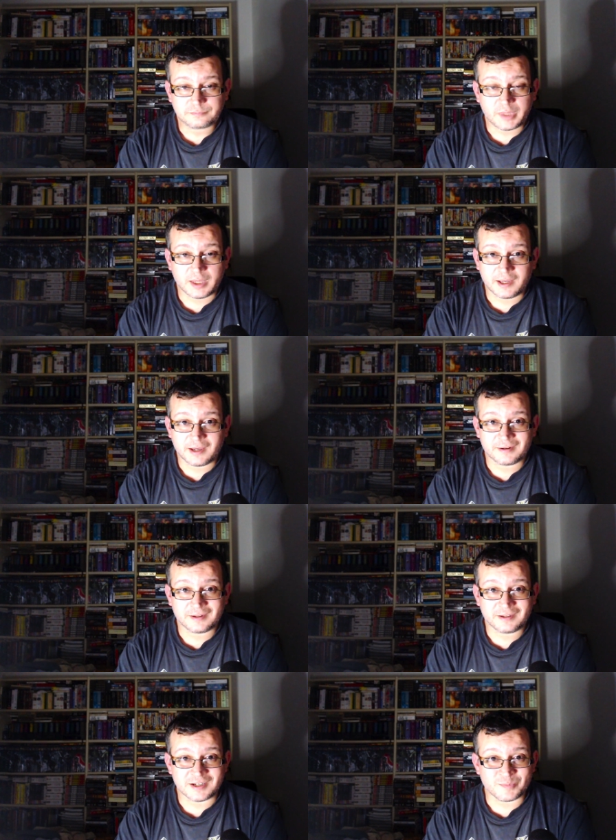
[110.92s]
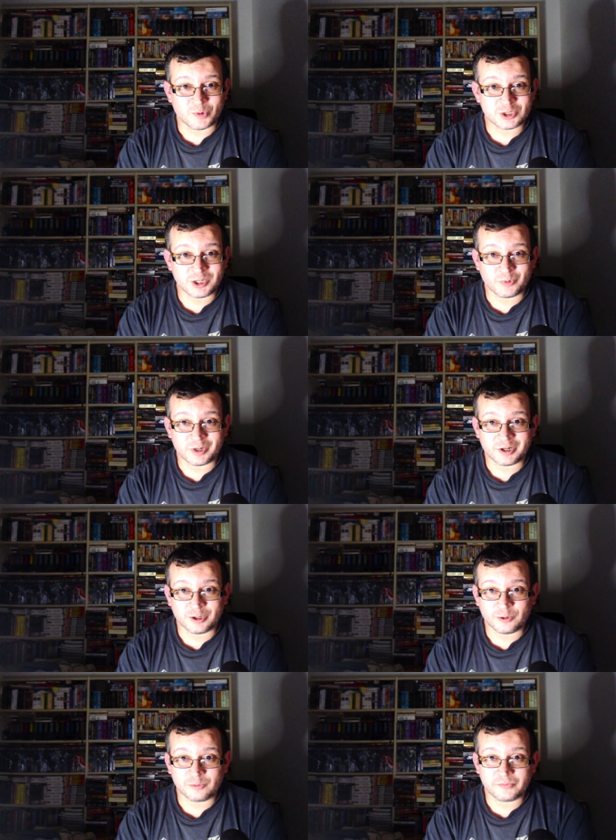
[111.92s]
and he's mostly well
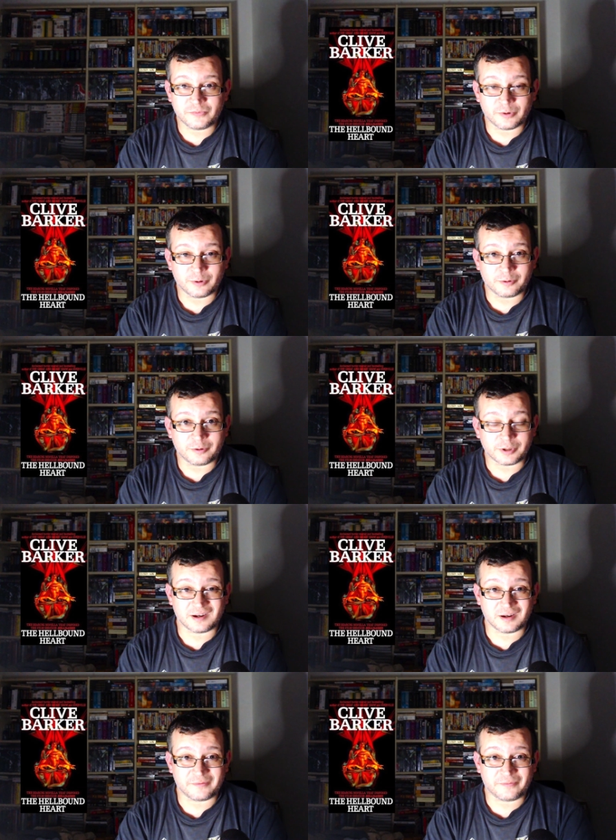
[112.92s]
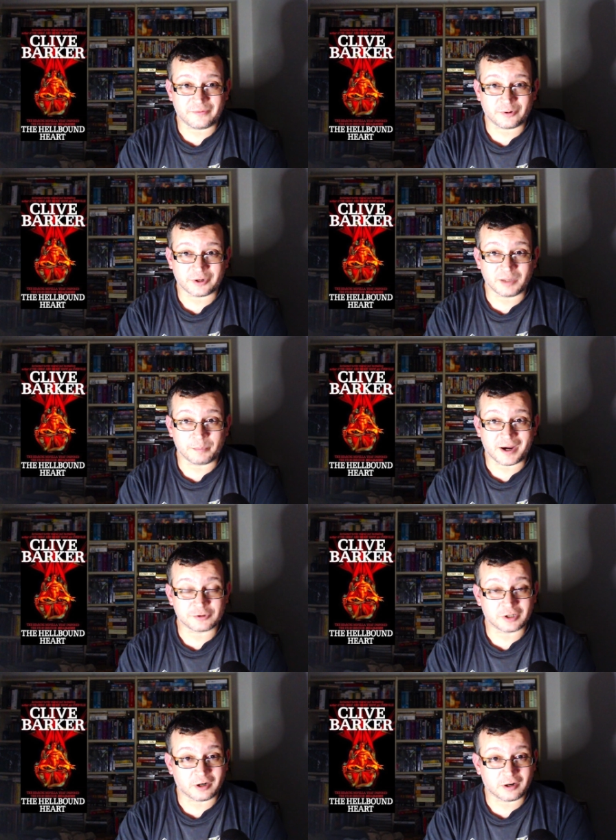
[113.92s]
known for for Hellbound
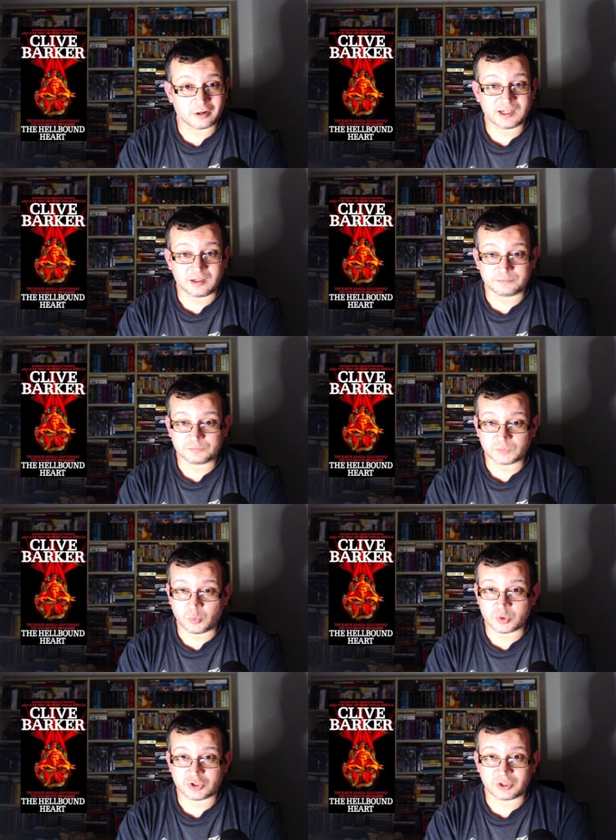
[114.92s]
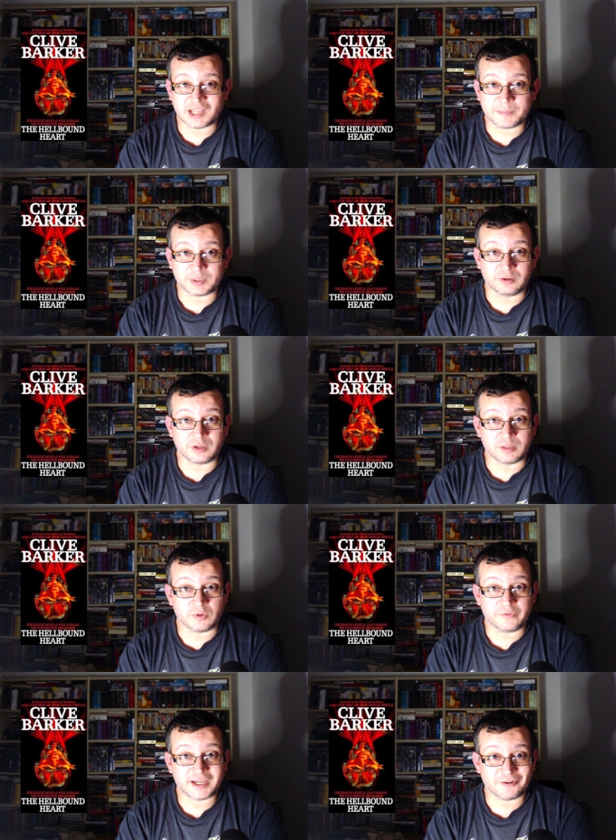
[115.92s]
Heart, which was adapted in the
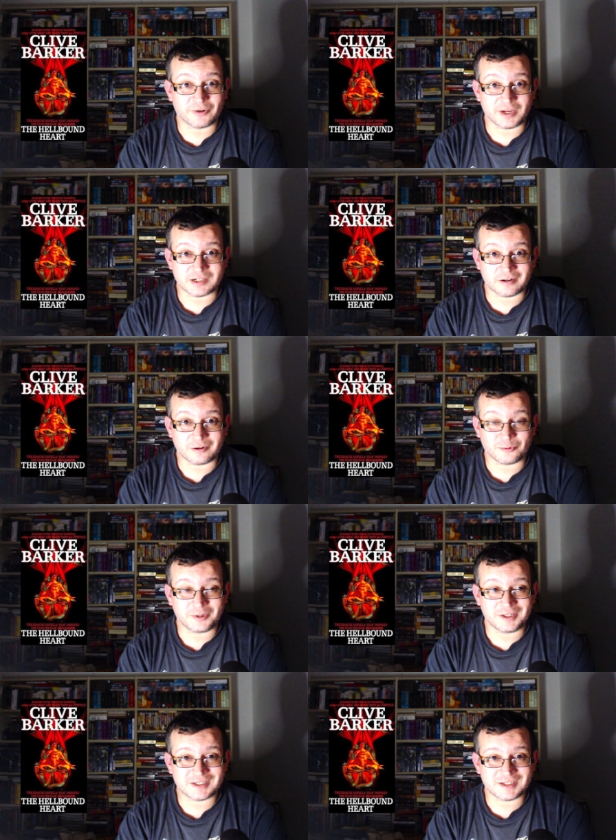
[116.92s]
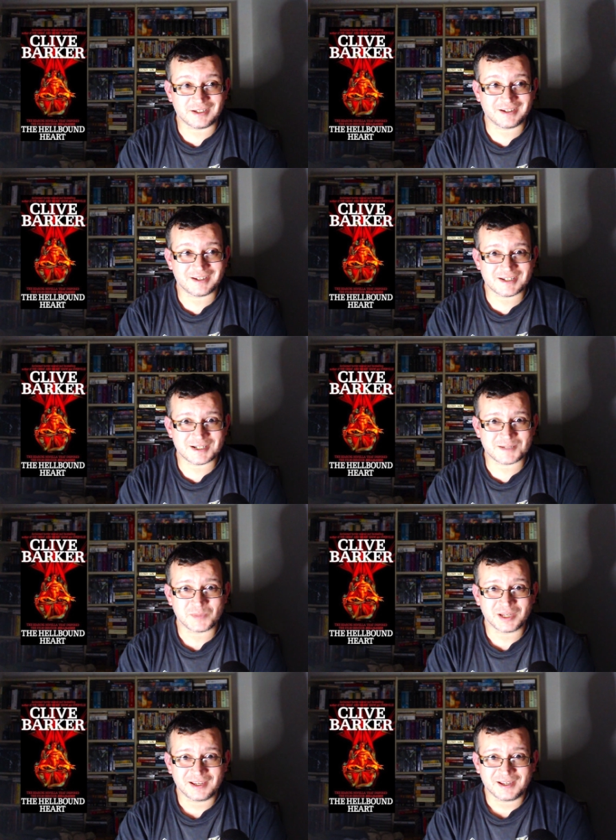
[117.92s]
movie Hellraiser, which is
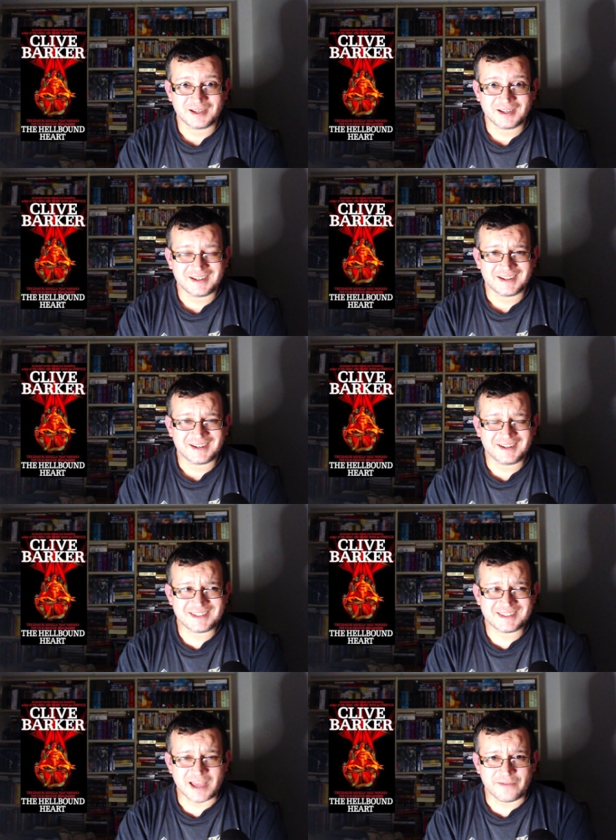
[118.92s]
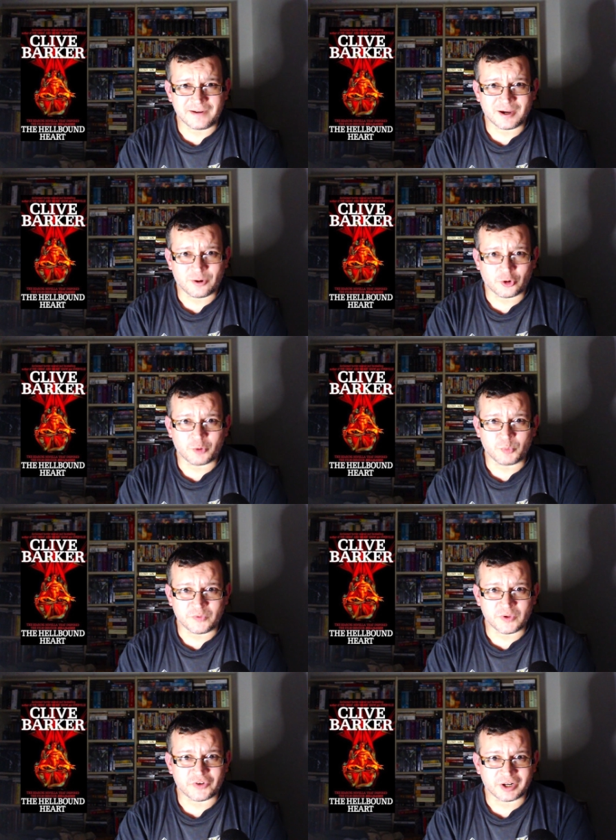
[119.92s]
it's definitely a horror movie
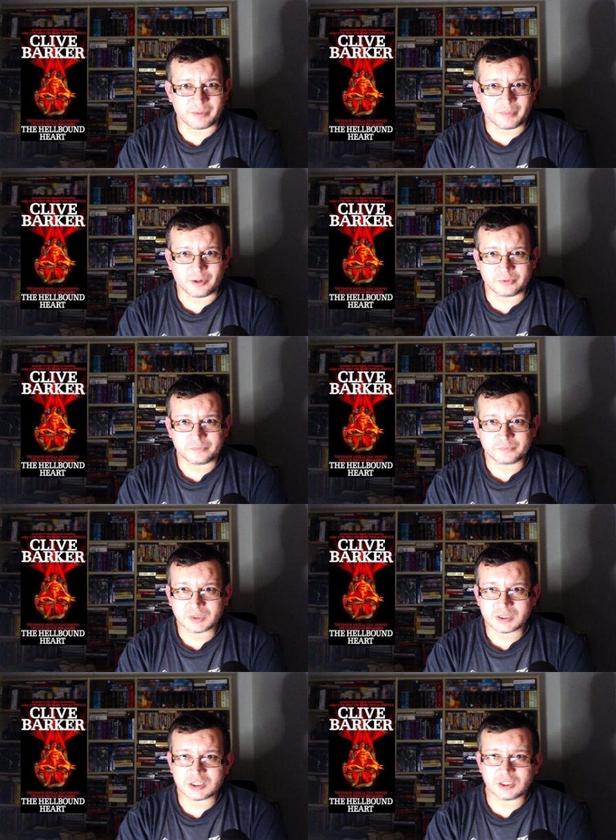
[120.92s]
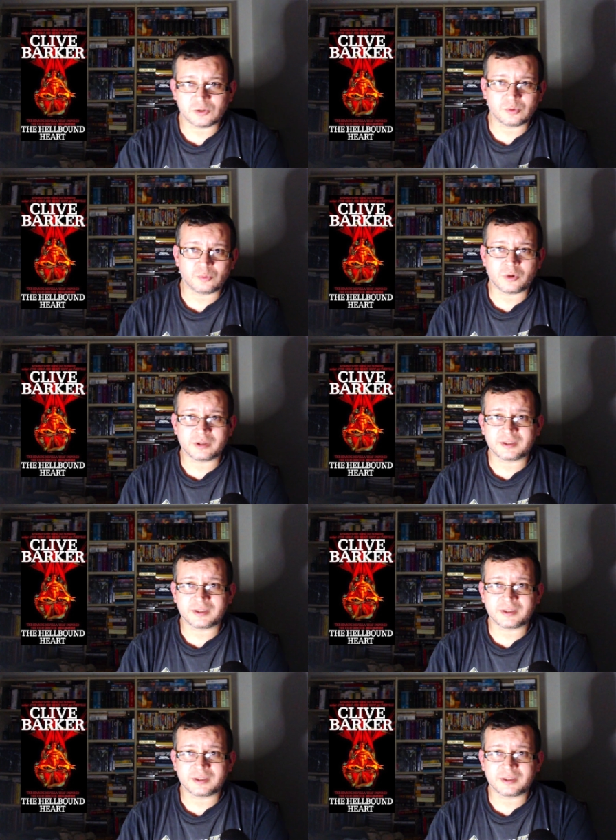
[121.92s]
you've heard about. So, what is